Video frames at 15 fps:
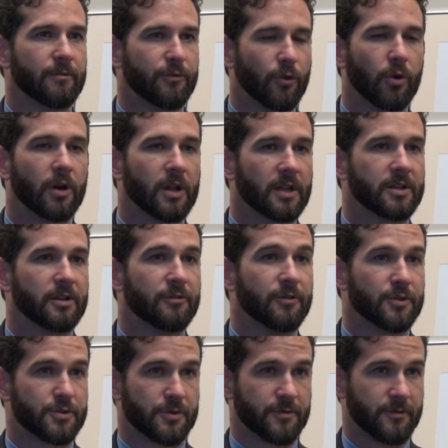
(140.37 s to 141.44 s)
for elected
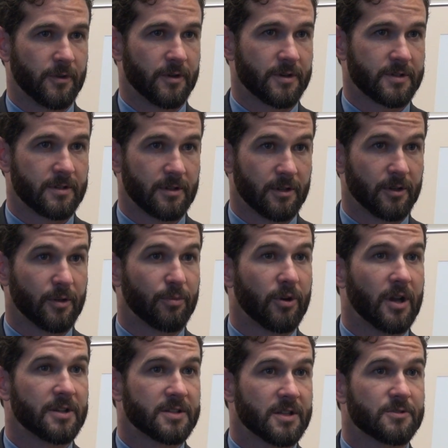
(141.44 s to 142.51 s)
officials first. Learn the
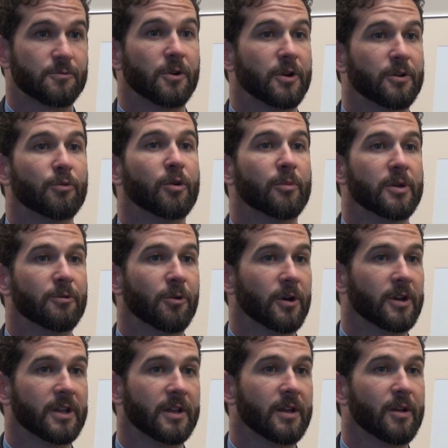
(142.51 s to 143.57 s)
process where you will be
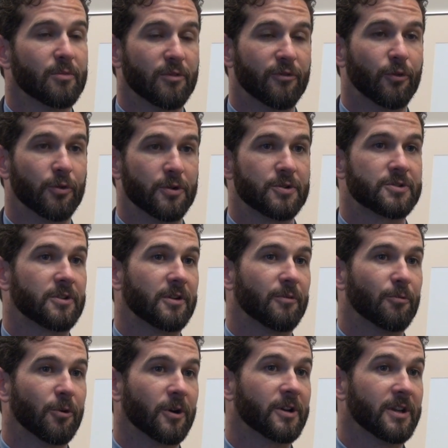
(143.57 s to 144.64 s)
working before you start
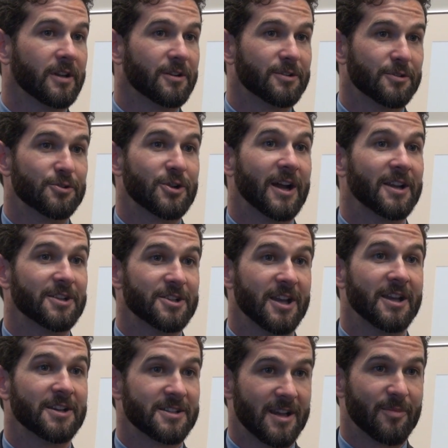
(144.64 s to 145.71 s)
working to try to
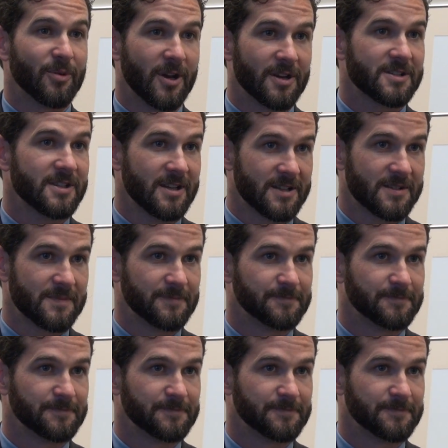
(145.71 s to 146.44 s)
change that process.